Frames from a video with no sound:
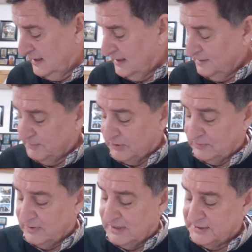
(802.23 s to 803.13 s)
Take up the
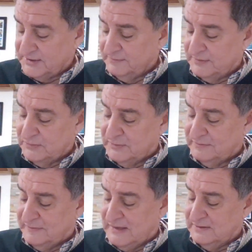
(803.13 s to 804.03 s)
cross if you
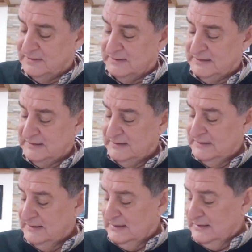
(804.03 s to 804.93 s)
would follow.
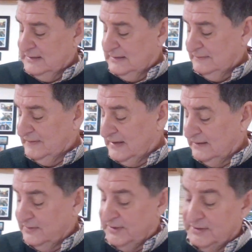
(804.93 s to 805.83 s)

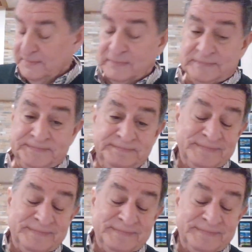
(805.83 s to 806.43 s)
Follow him."